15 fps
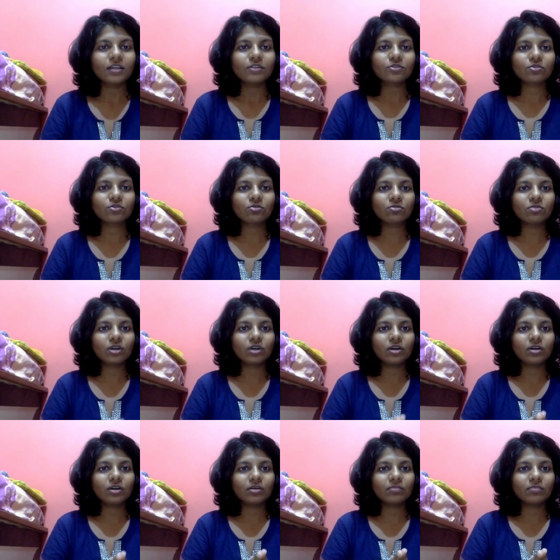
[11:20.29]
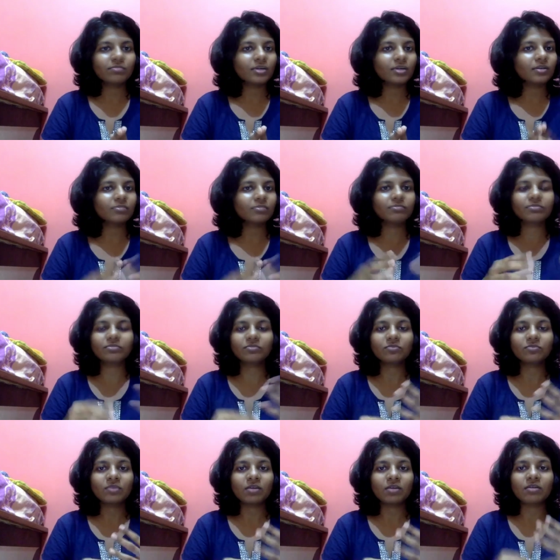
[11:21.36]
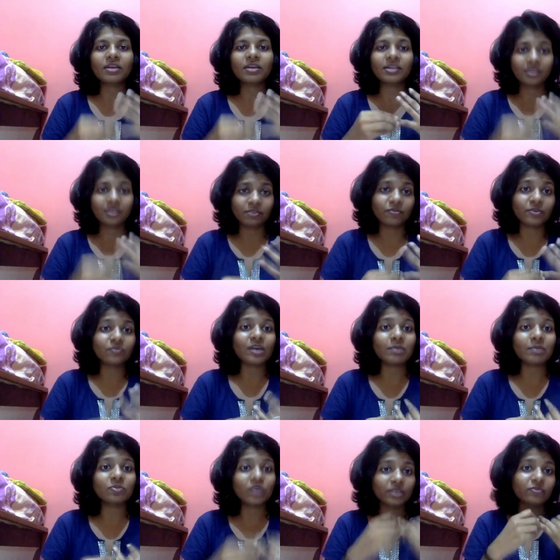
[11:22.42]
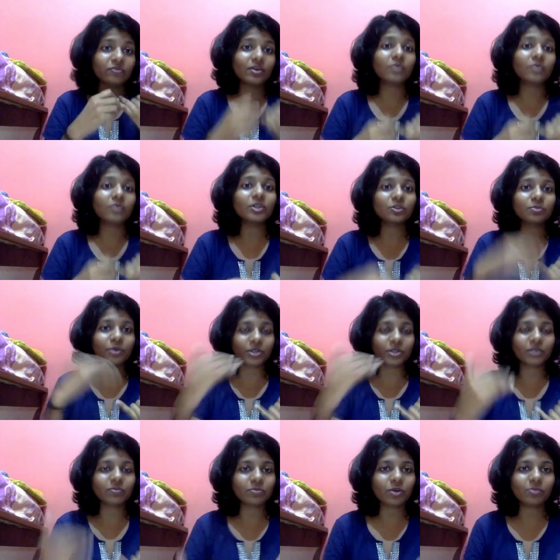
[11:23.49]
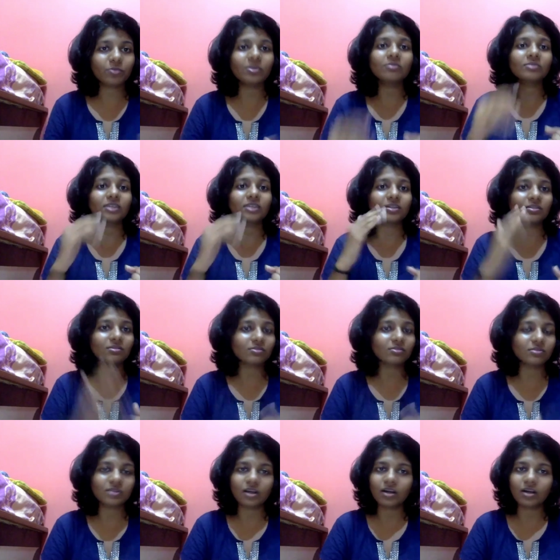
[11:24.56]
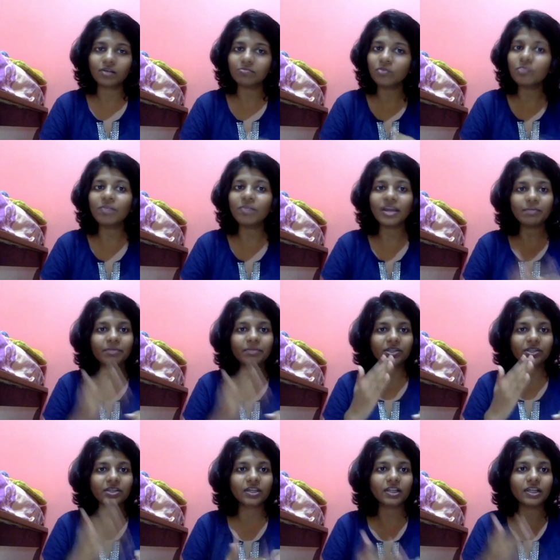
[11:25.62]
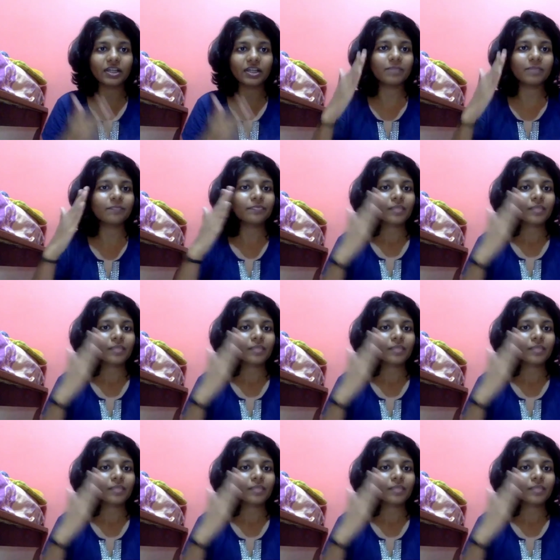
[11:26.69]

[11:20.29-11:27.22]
So uh, uh, if, if I'm if I were to point out problems in uh, Mumbai particularly,